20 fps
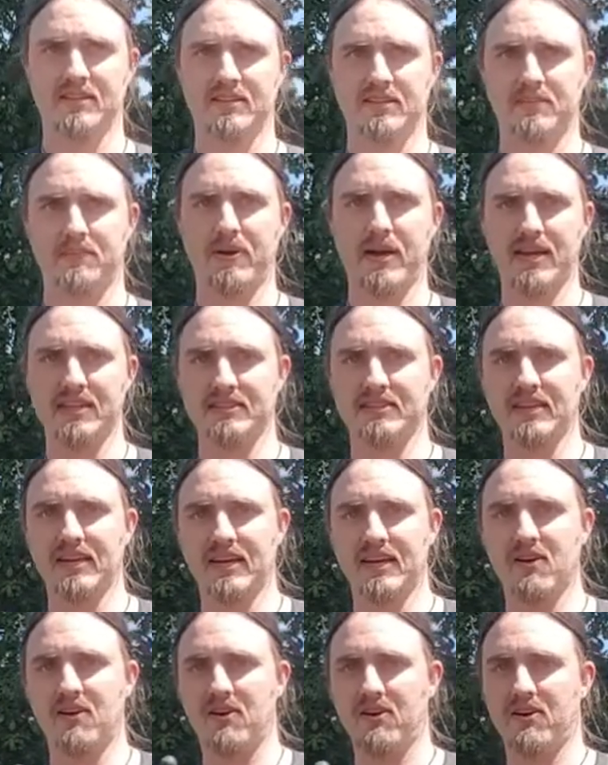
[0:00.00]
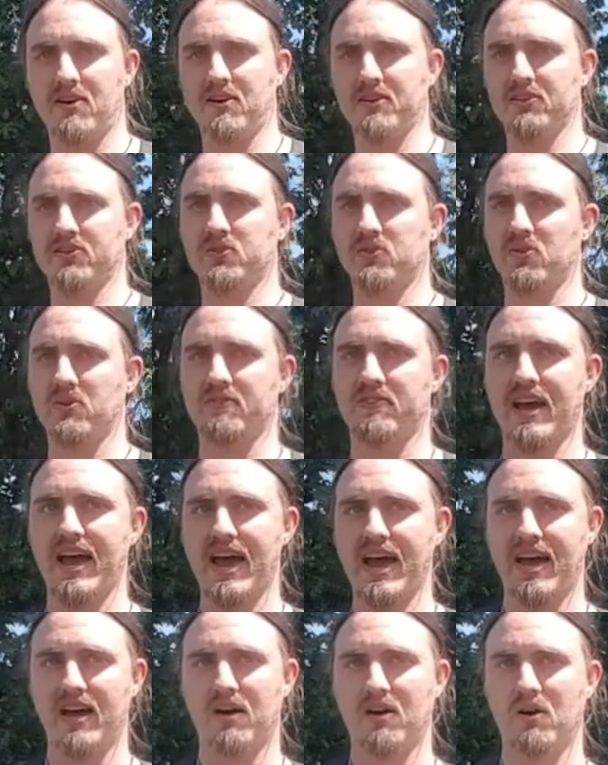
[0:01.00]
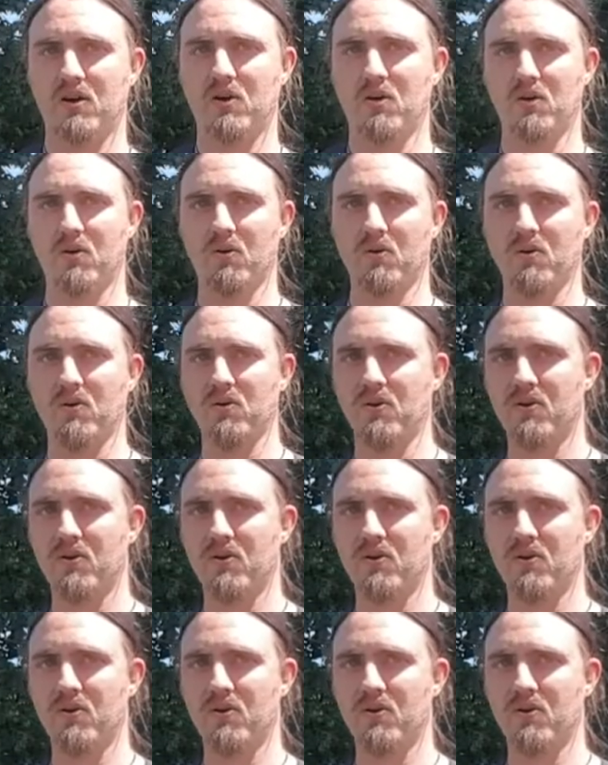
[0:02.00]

Depending on sort of how